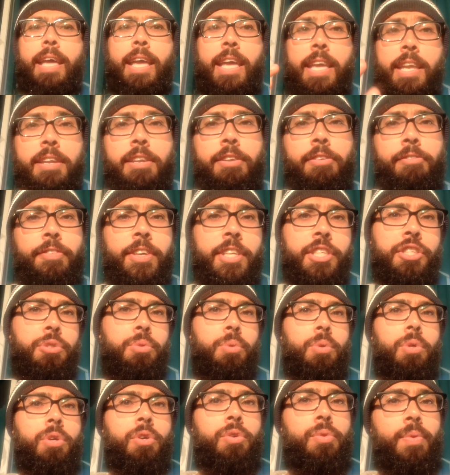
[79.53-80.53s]

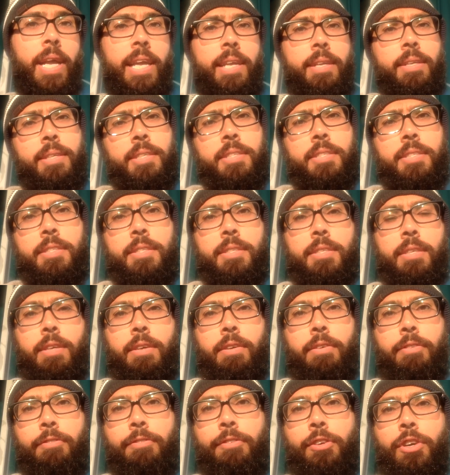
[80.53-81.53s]
individual greatness
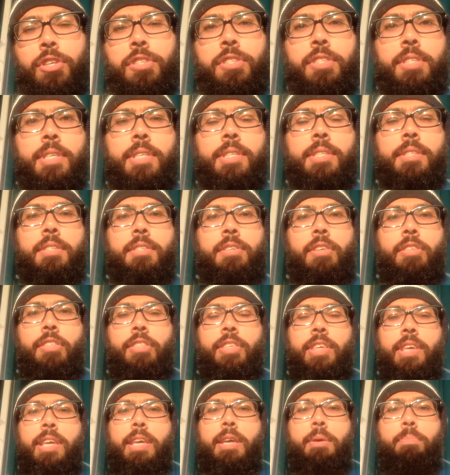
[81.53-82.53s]
versus
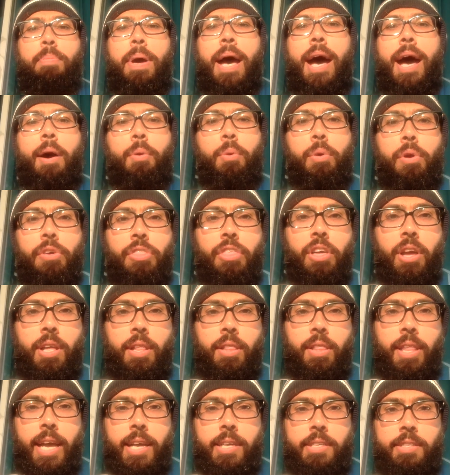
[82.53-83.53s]
the power of the
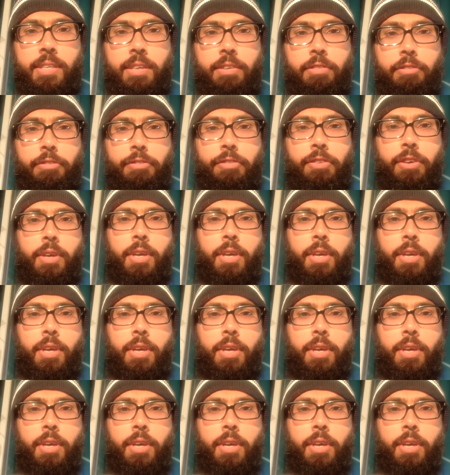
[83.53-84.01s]
collective.